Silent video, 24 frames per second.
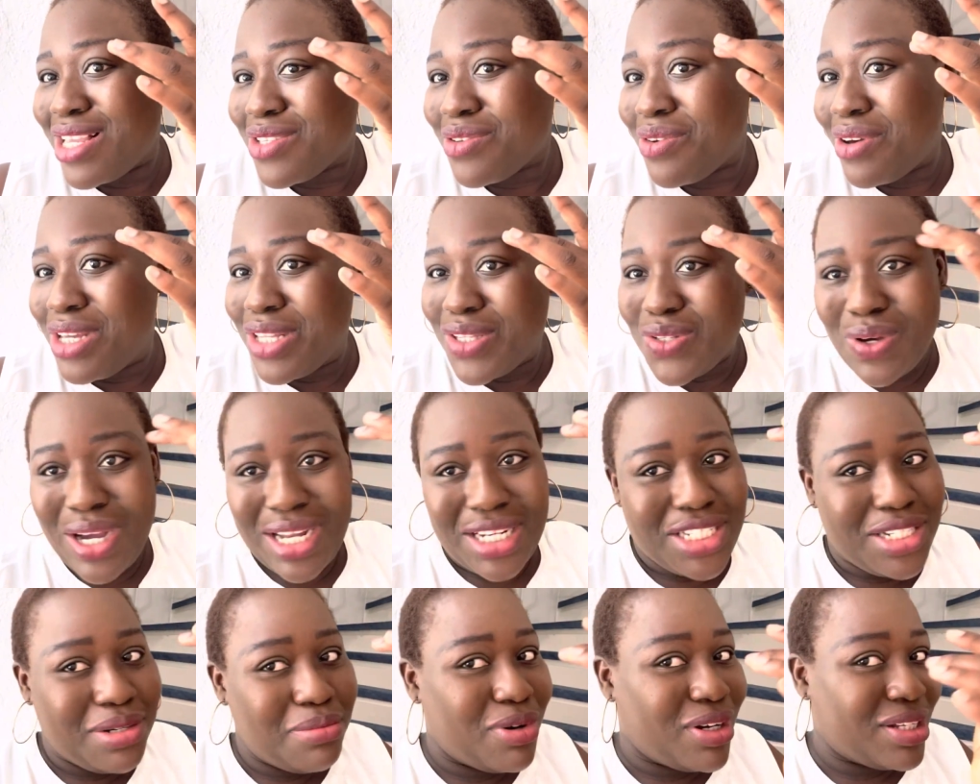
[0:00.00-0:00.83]
going to
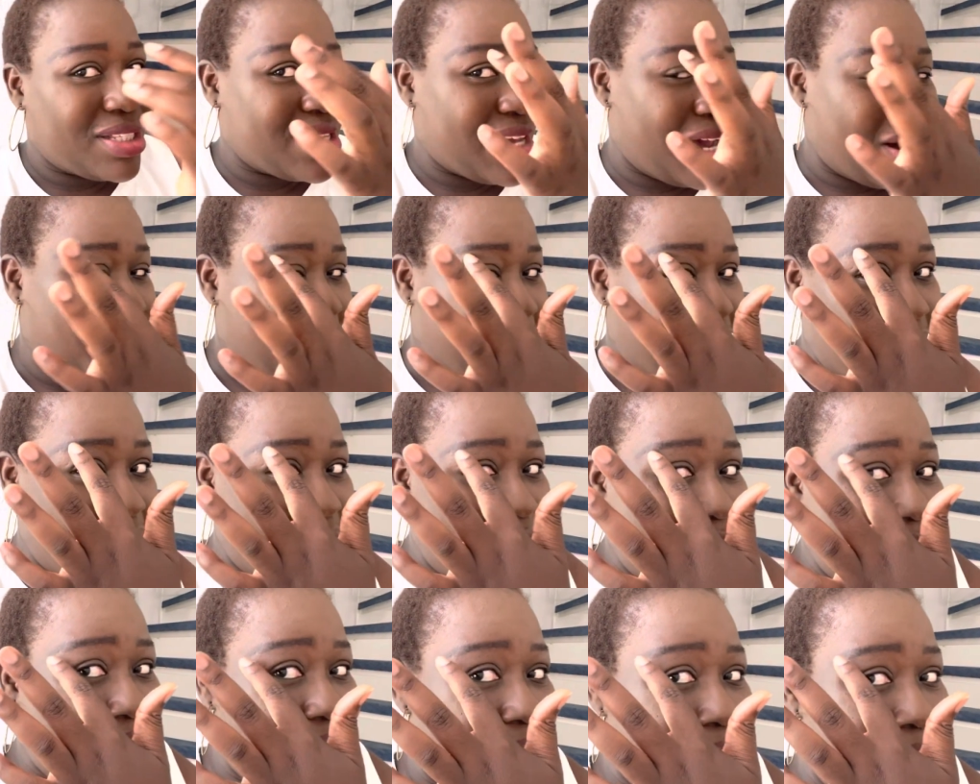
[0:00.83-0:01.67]
Achimota
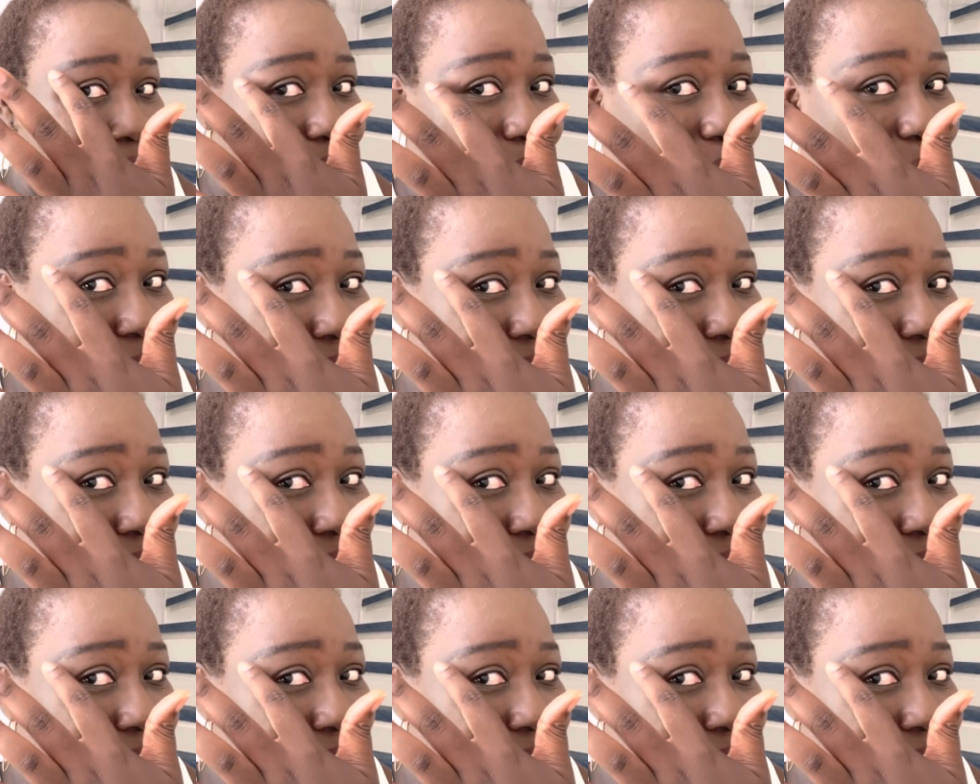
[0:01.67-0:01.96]
or